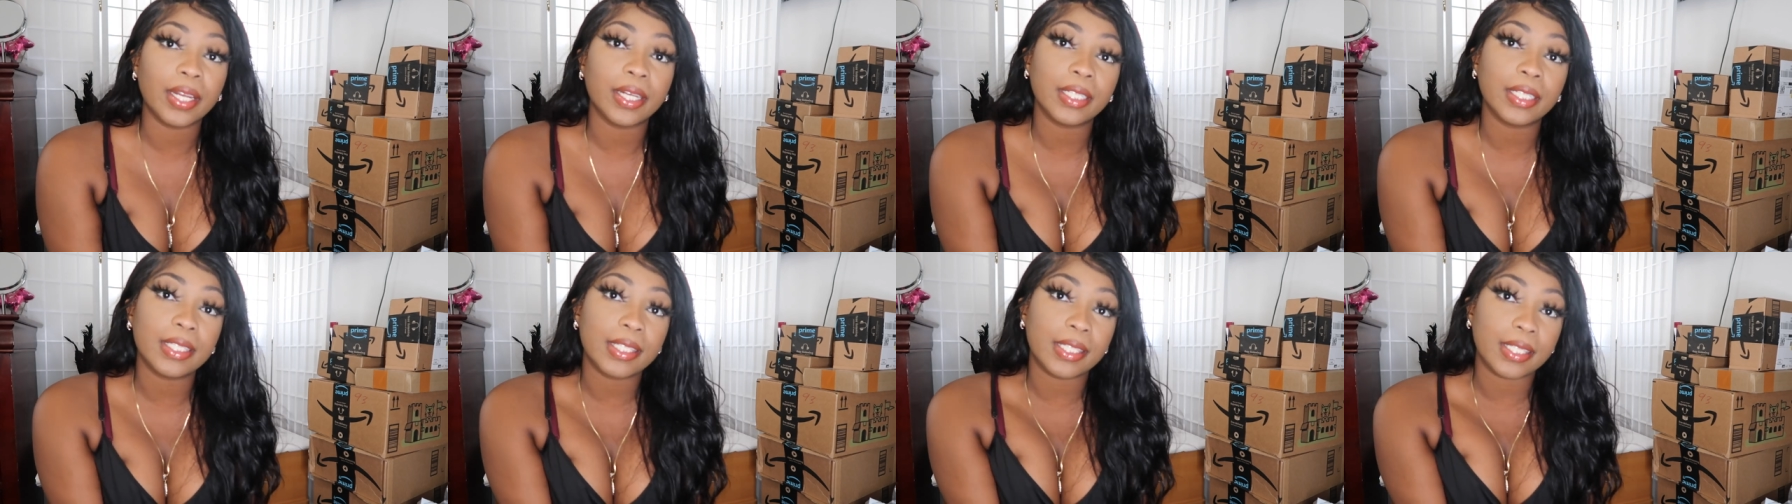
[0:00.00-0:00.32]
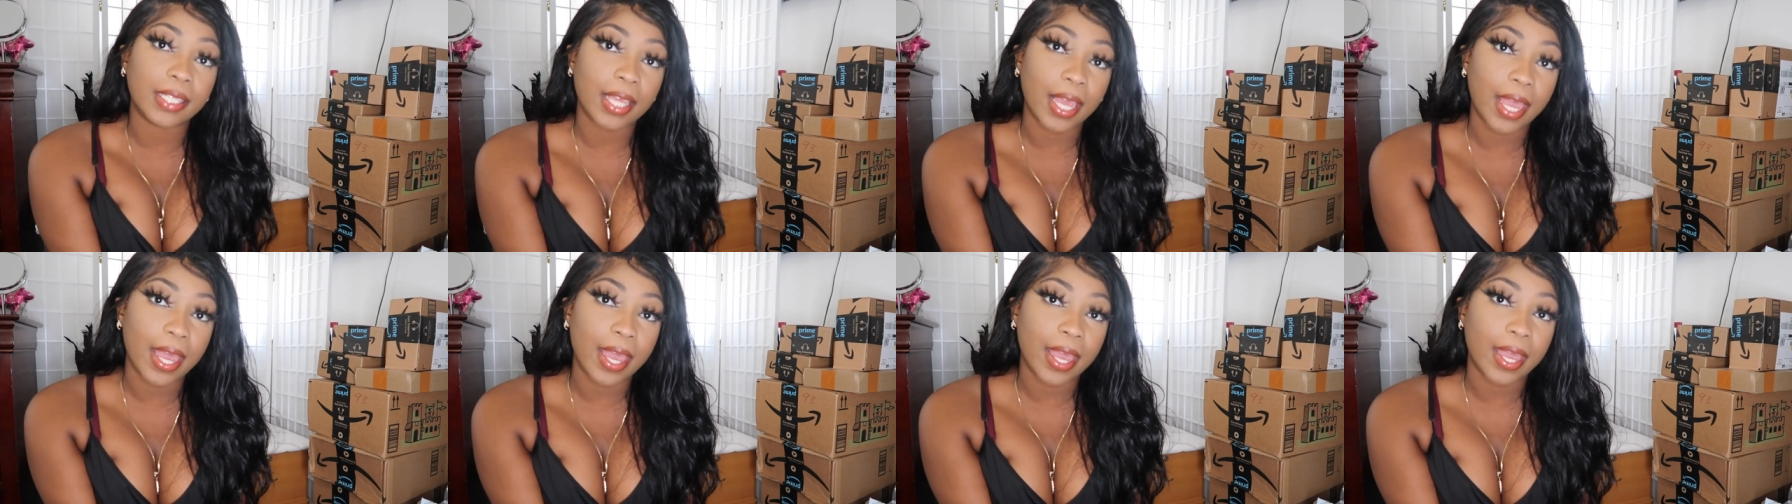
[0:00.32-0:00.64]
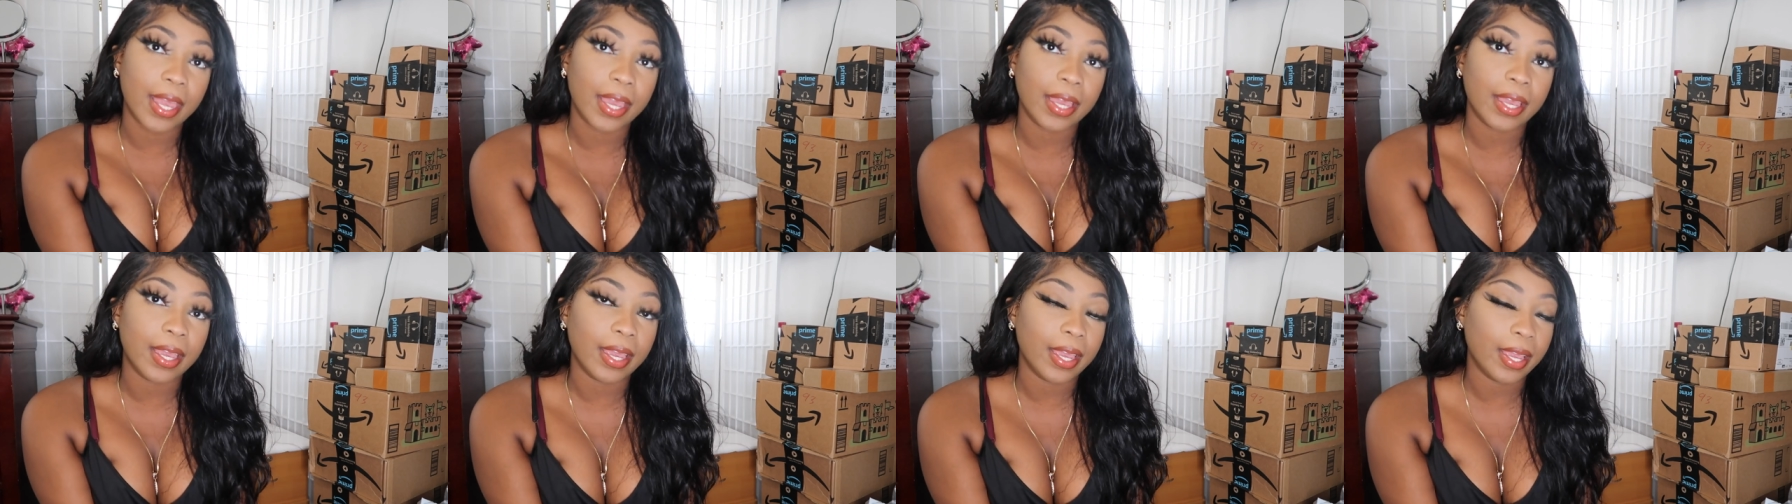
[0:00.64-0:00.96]
the
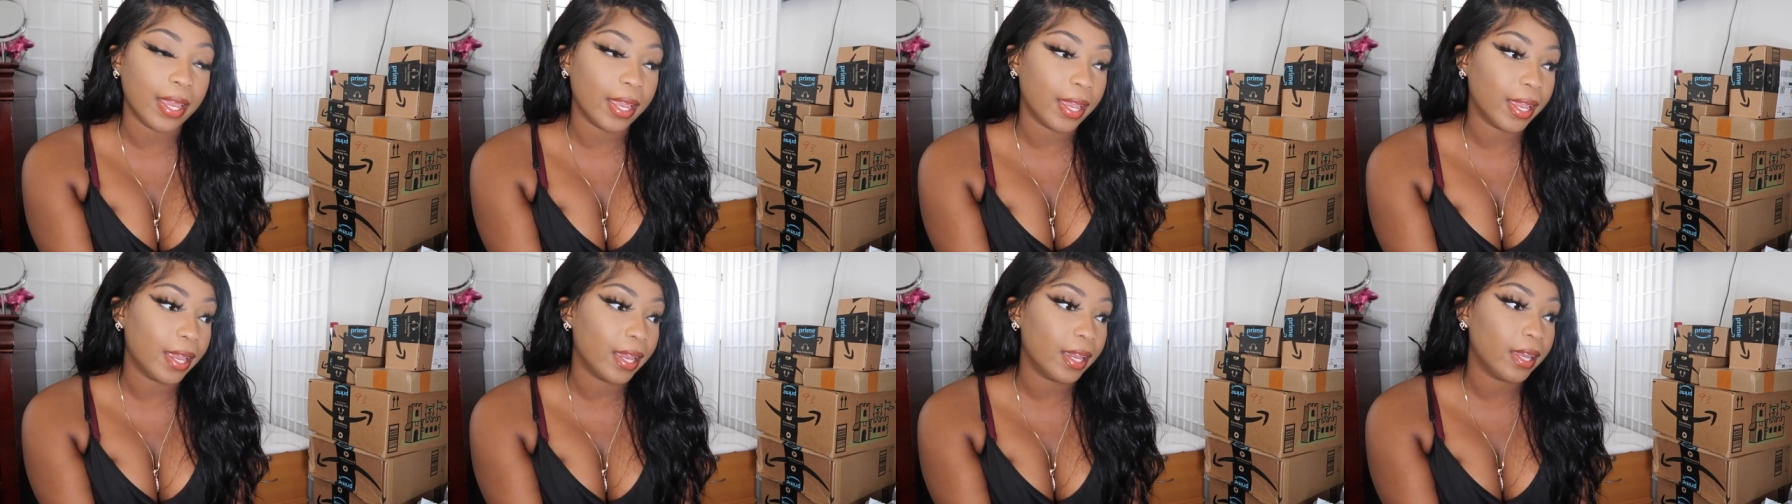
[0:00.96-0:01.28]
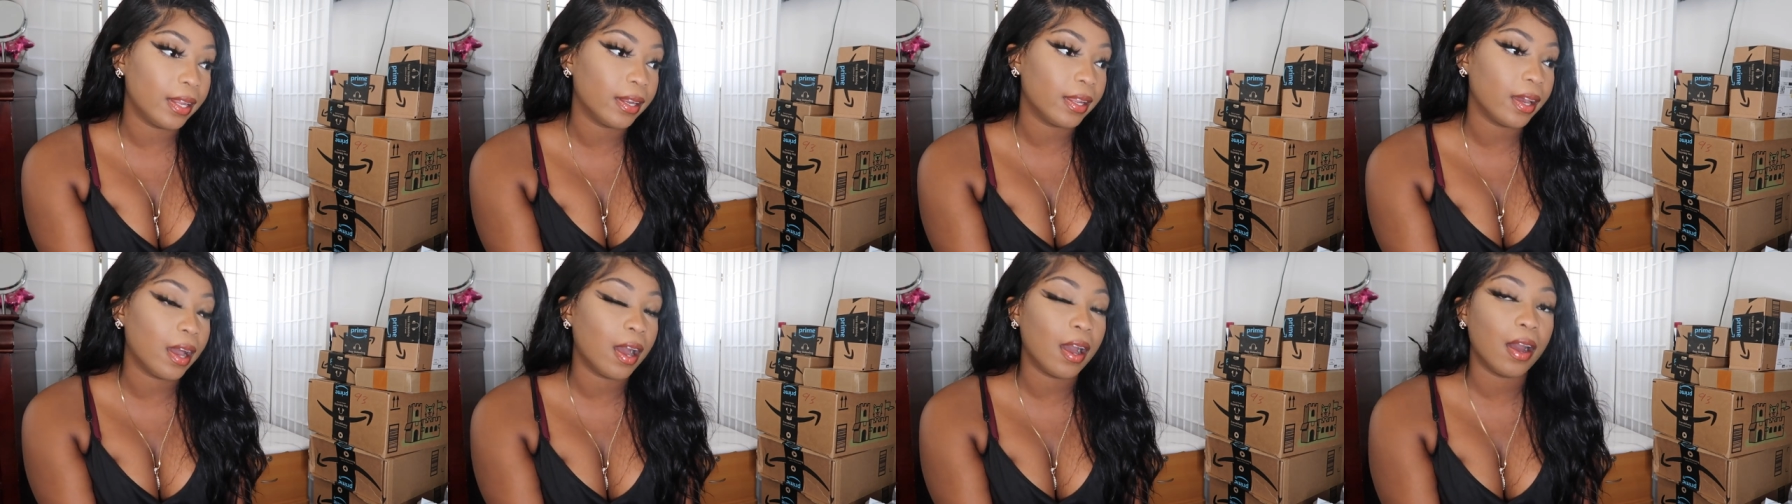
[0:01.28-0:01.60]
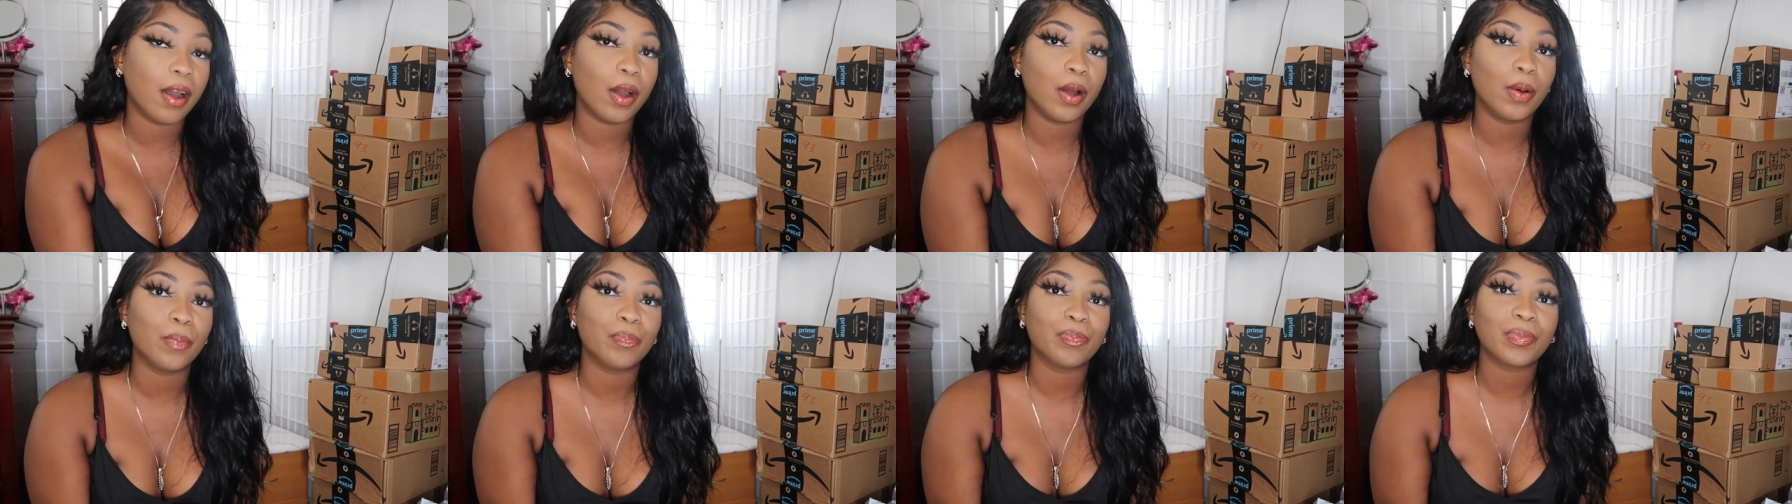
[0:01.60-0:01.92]
day and
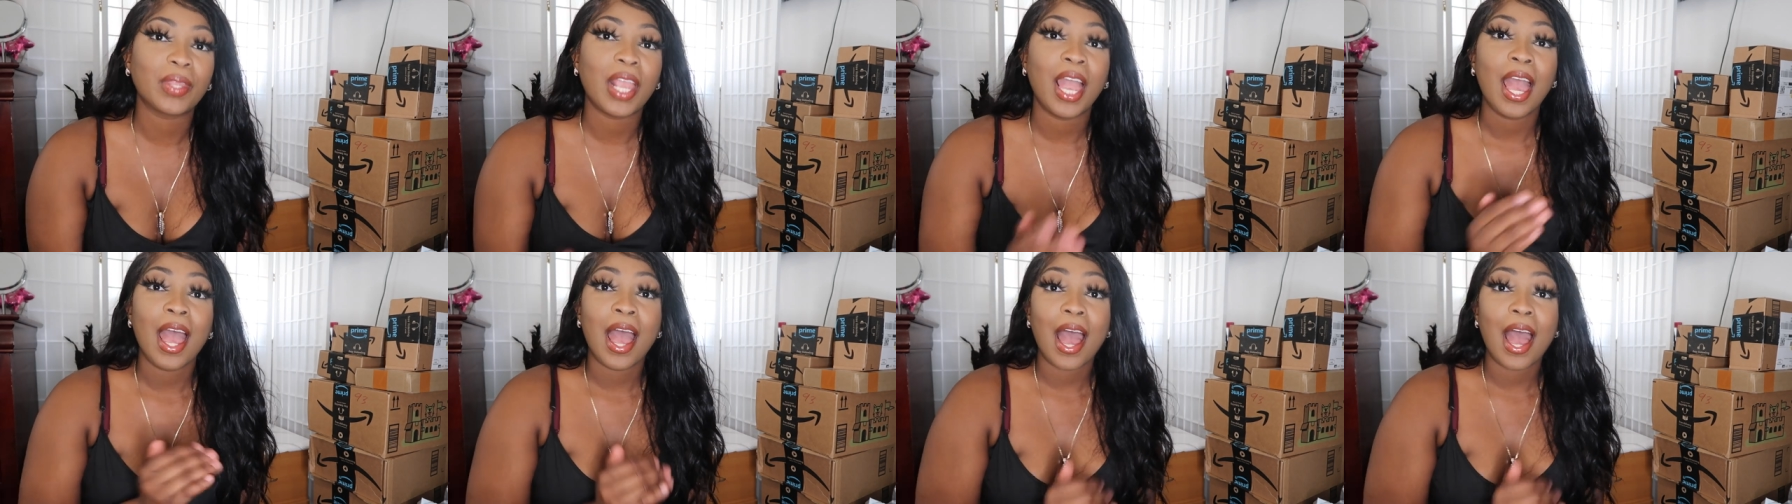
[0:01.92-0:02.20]
um,